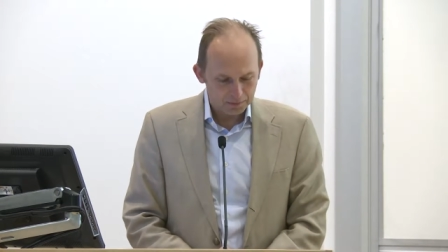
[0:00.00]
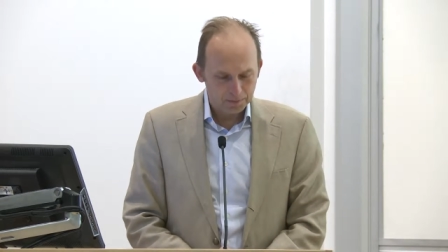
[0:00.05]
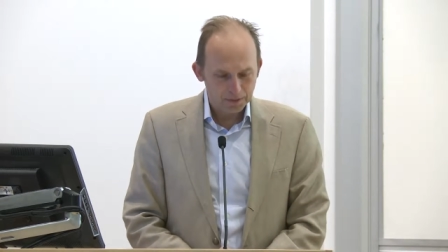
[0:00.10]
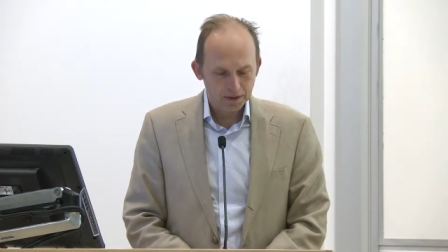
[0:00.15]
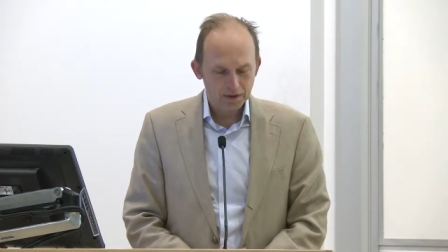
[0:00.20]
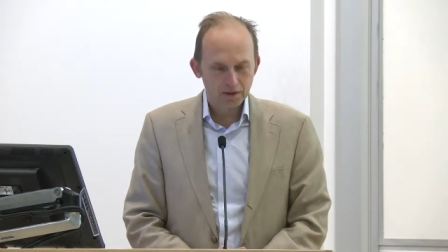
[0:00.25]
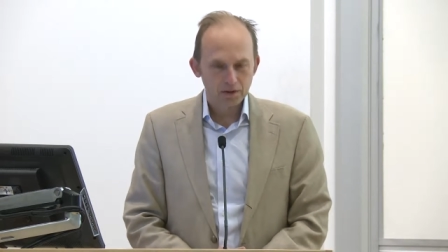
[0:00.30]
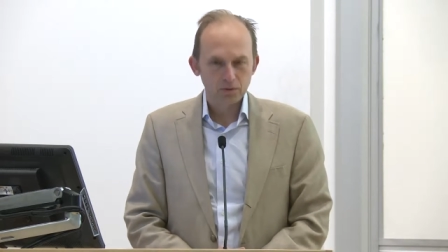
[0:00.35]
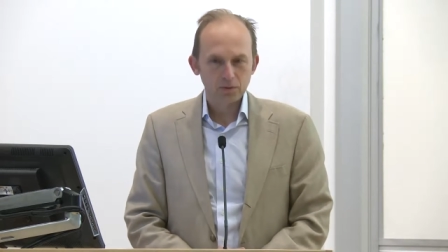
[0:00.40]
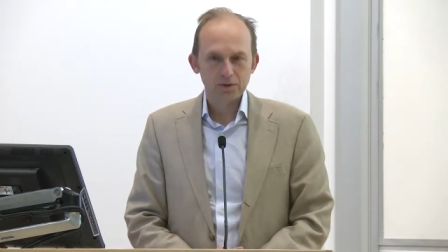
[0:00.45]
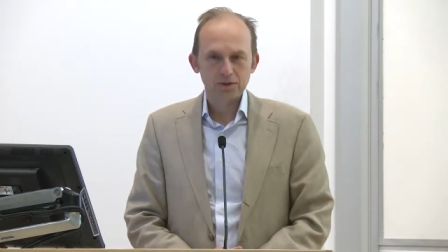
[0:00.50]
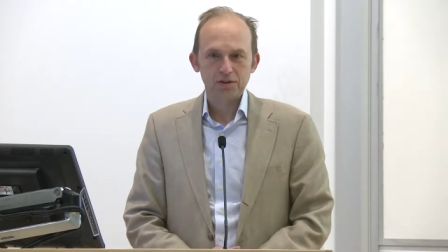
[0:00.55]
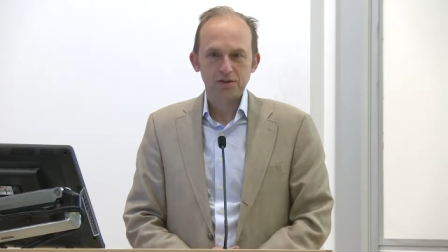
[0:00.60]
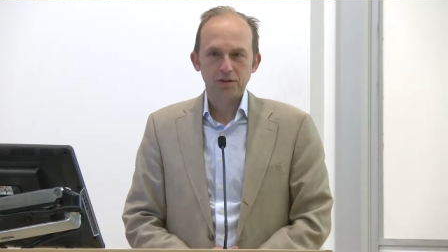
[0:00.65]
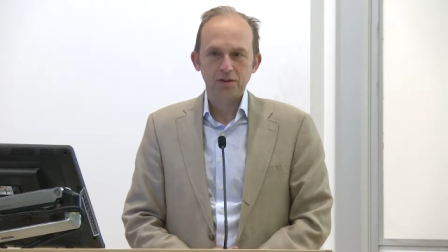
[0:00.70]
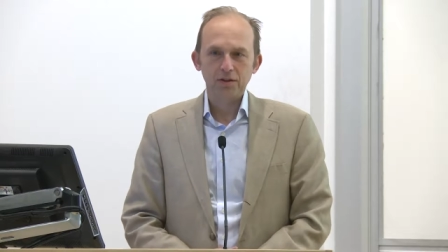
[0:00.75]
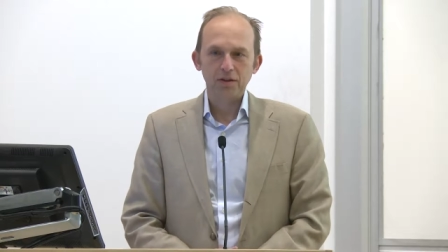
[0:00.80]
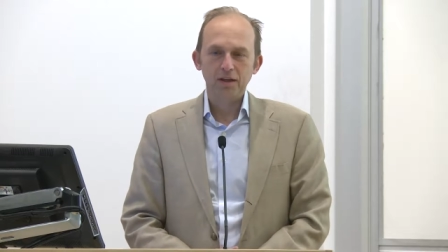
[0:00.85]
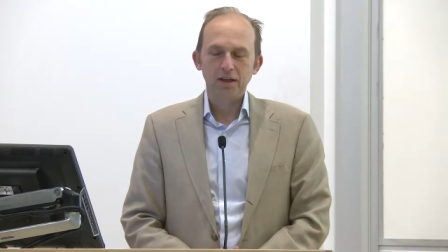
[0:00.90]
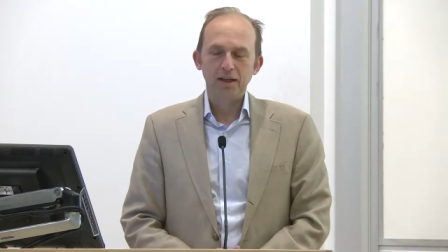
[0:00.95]
but there was
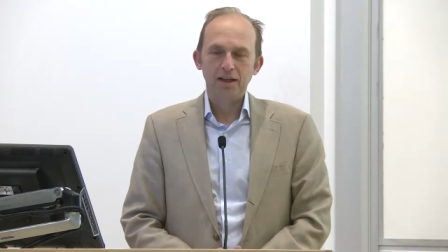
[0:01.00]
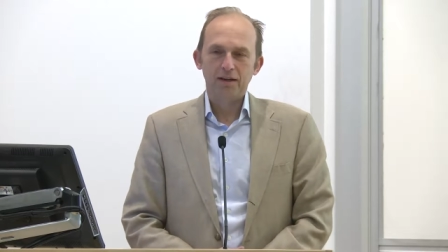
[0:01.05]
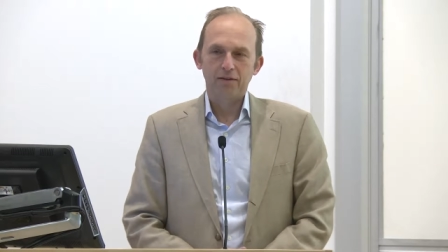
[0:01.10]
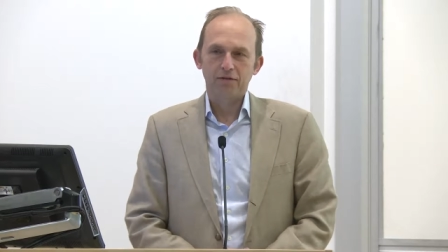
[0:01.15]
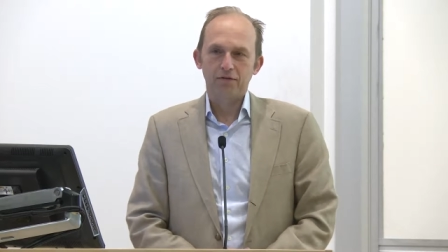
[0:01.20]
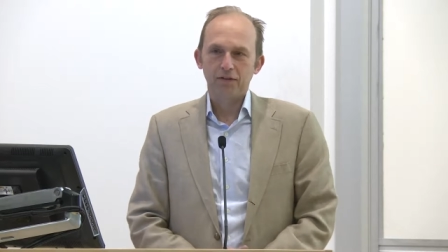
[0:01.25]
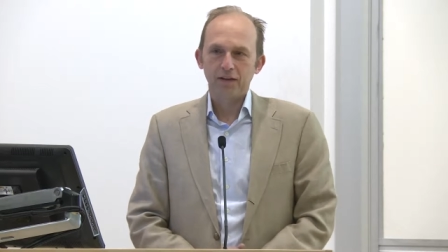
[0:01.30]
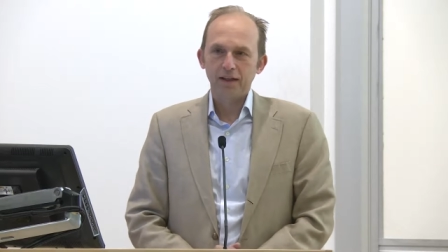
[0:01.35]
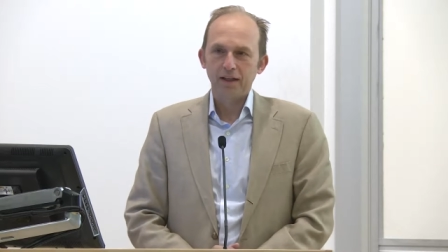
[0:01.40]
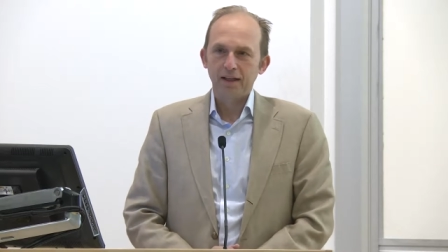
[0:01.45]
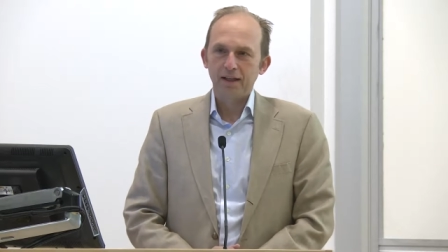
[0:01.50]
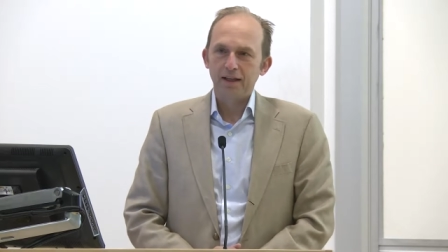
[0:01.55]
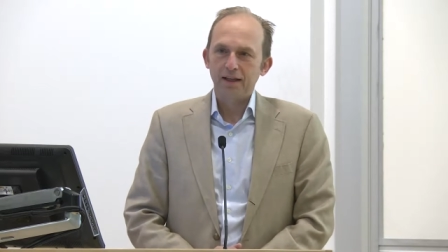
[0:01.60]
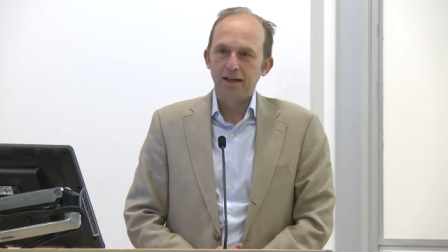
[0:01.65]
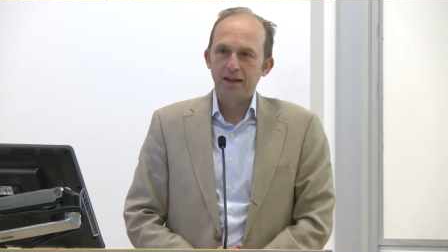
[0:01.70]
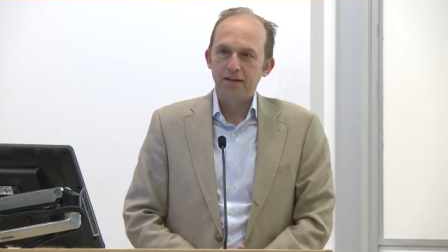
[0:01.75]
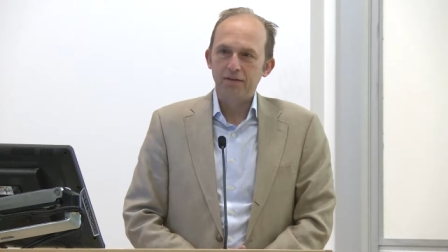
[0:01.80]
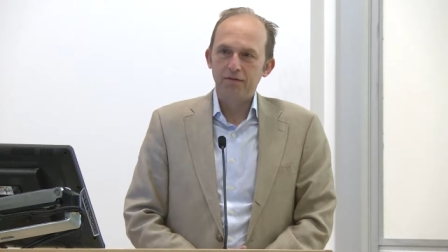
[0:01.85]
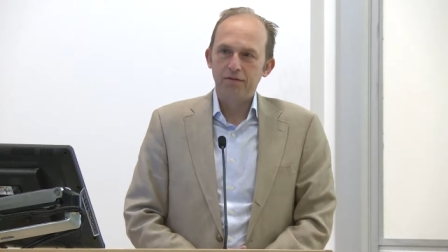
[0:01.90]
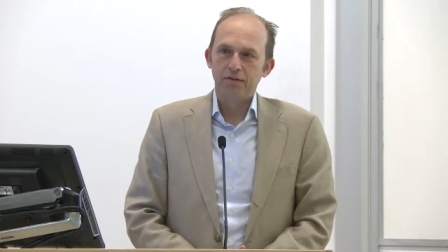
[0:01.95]
certainly a feeling
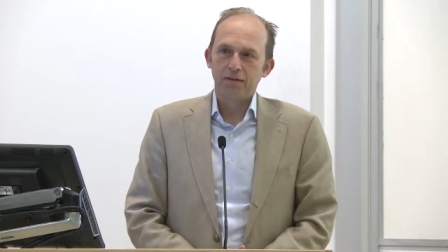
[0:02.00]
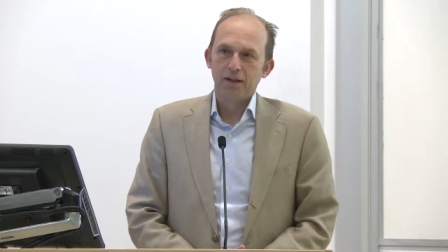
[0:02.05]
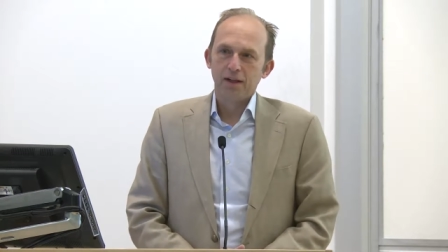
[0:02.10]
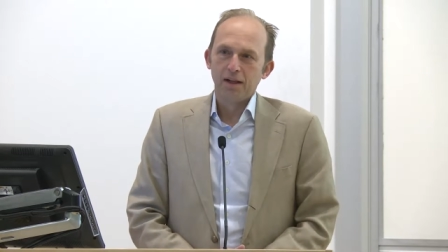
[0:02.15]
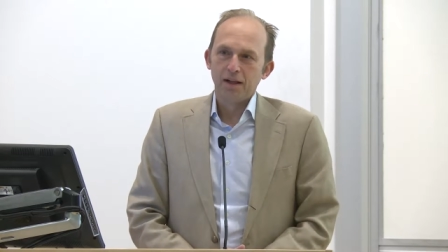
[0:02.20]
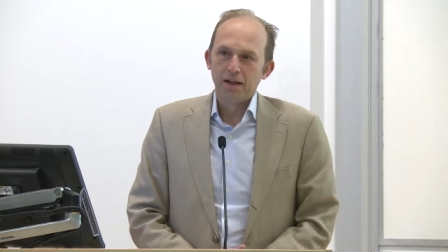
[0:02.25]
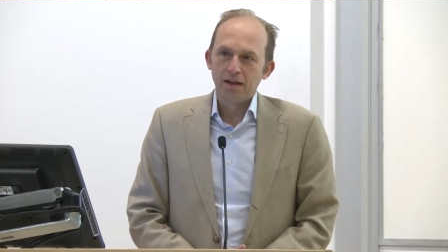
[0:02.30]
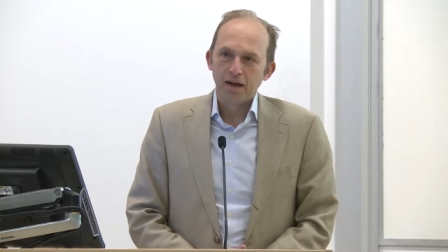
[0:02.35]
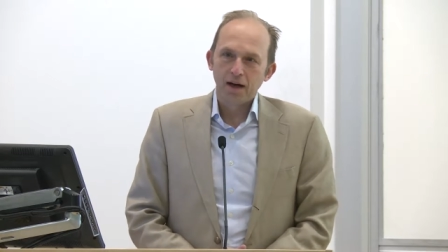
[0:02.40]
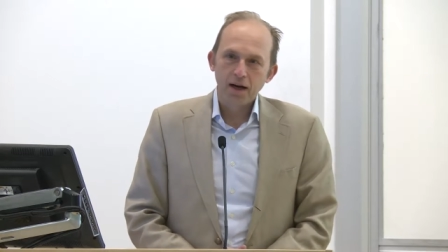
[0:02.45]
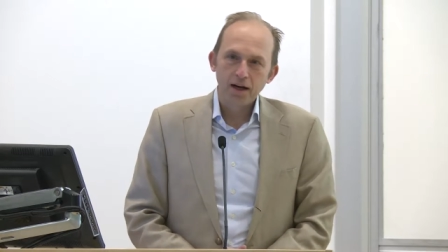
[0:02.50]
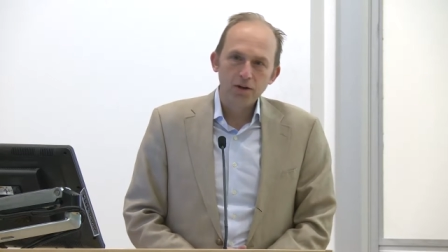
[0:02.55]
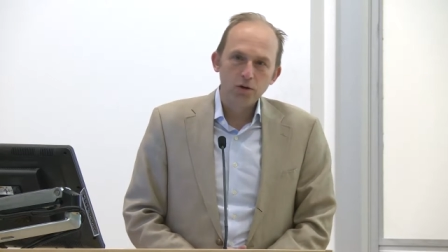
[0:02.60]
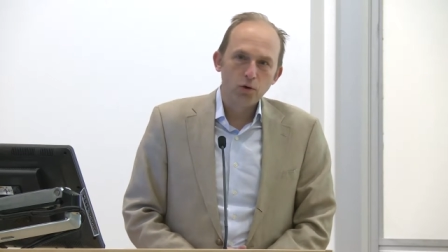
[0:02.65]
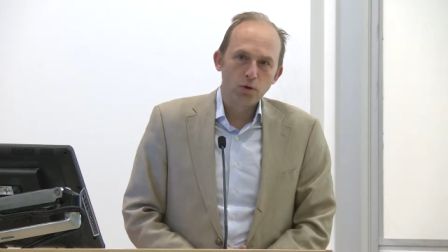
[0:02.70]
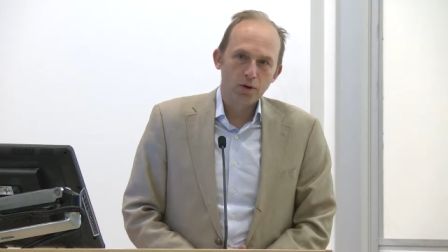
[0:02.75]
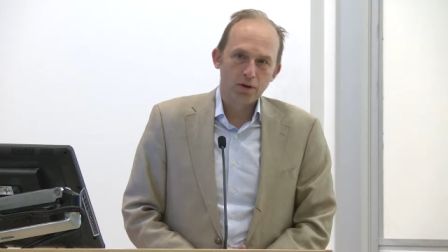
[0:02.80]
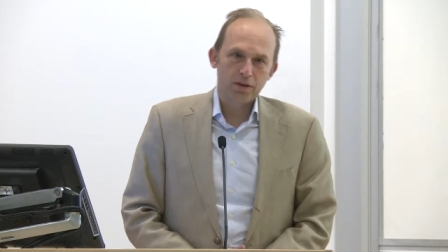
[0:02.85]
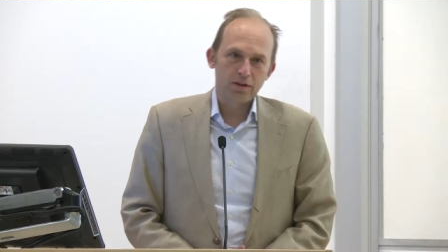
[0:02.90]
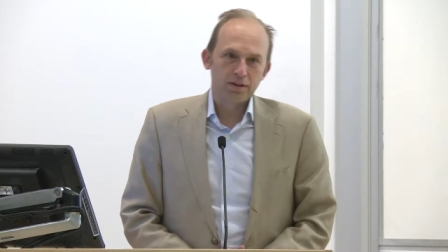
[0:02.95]
of
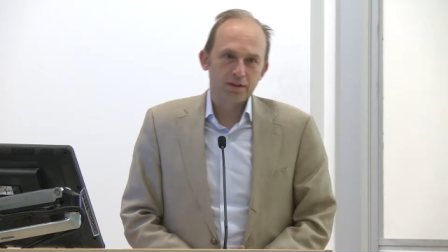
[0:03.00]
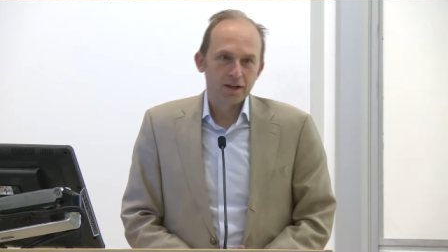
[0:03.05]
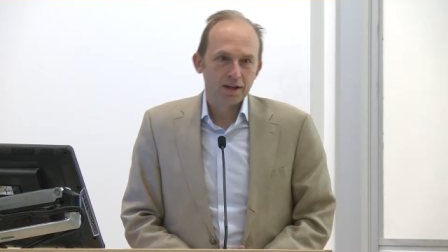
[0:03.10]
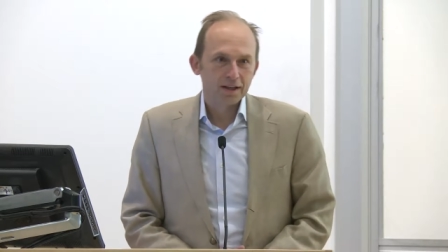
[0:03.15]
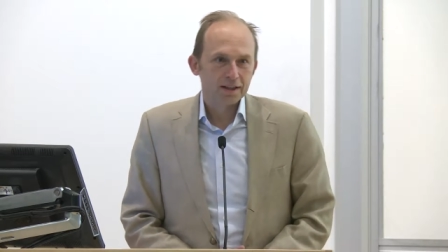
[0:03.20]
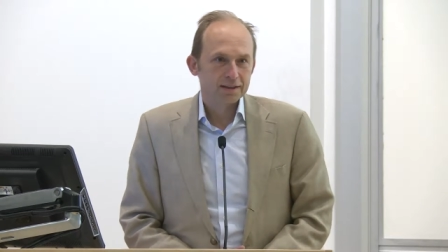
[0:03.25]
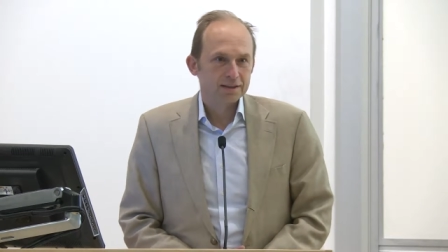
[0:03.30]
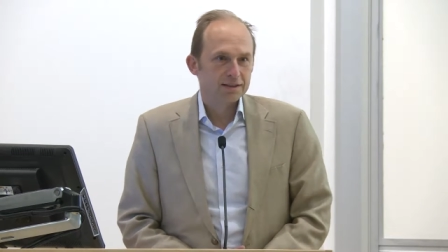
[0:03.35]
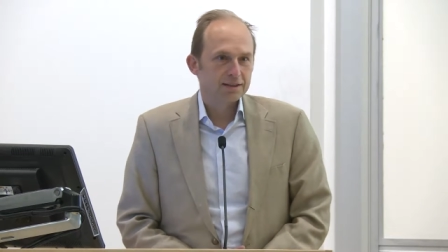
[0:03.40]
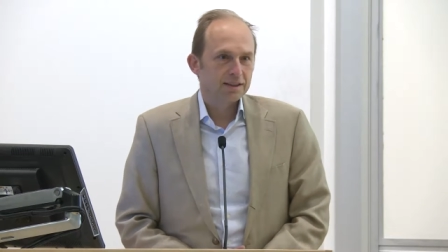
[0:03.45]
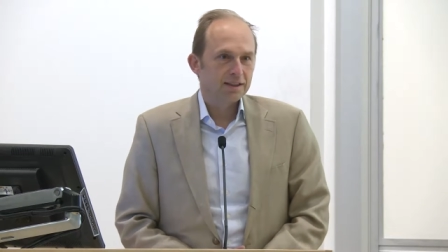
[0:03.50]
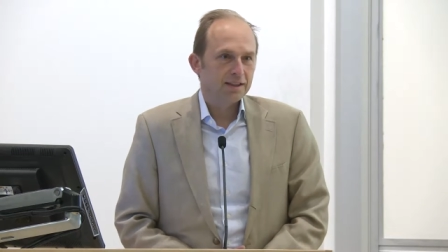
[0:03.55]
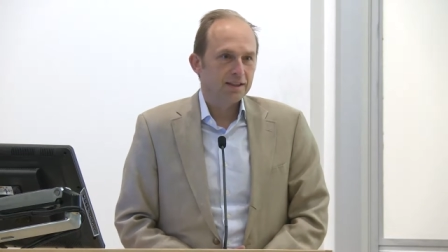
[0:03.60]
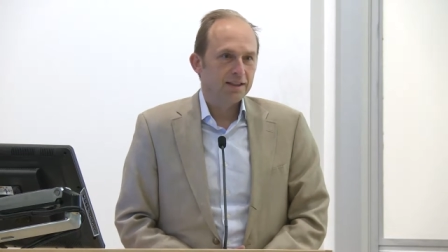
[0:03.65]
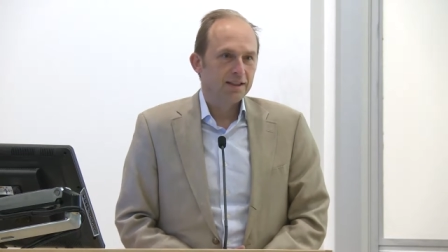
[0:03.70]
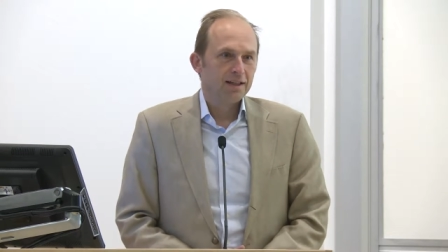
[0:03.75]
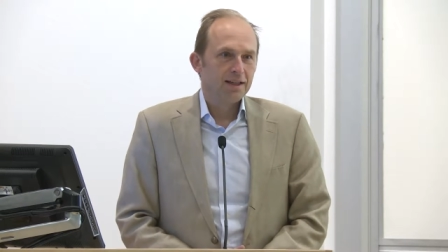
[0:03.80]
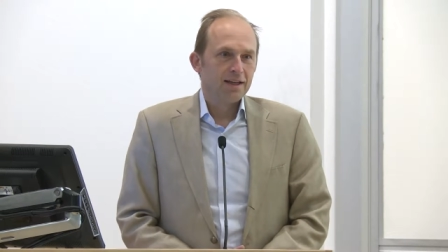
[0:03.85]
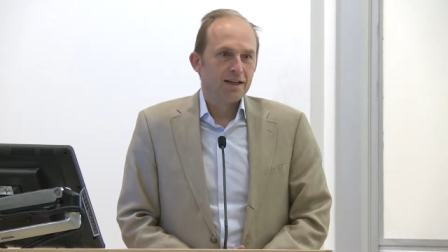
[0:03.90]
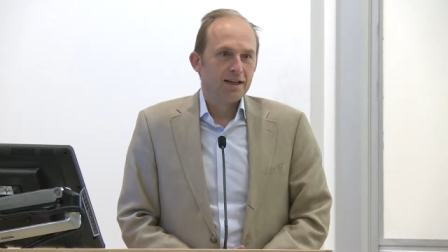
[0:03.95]
unorthodoxy